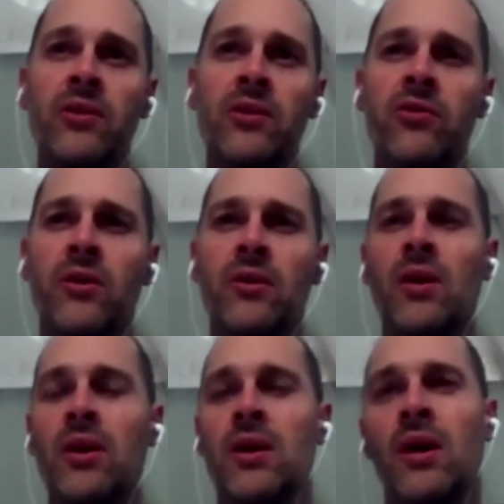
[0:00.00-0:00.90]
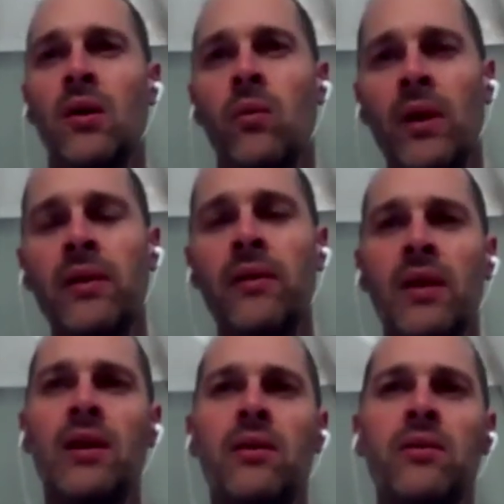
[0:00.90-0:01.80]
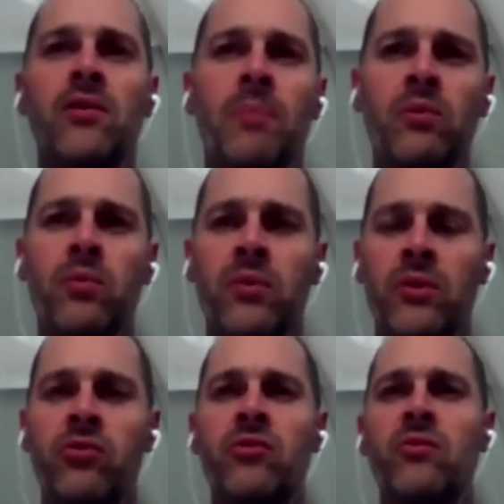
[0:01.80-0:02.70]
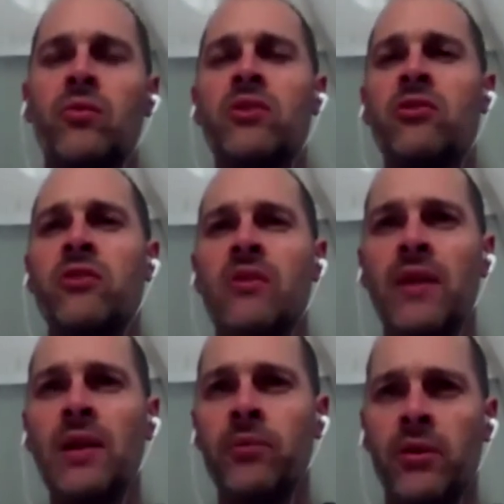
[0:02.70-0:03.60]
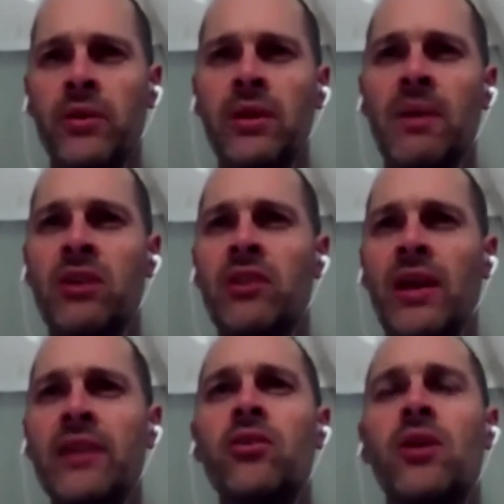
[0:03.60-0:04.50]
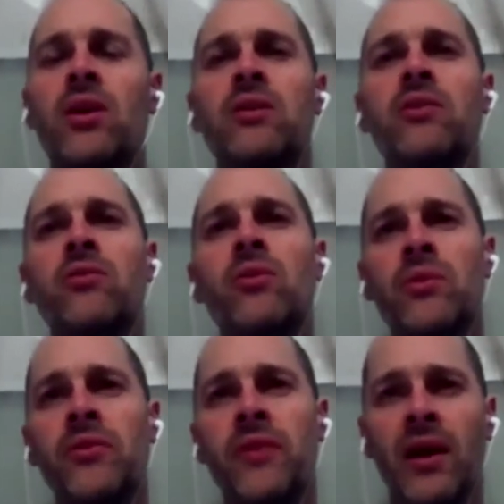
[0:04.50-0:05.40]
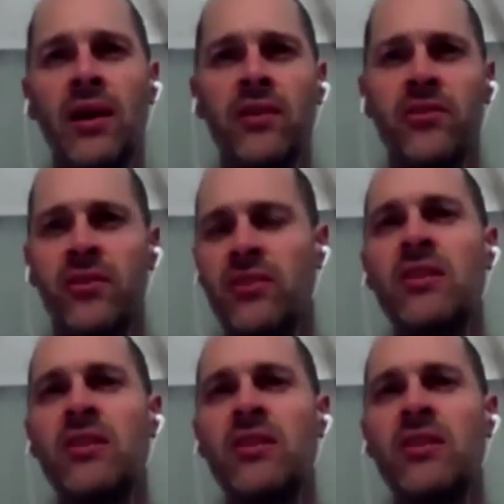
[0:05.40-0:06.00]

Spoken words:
So one of the areas, but which develops only much later on, is called the ACC.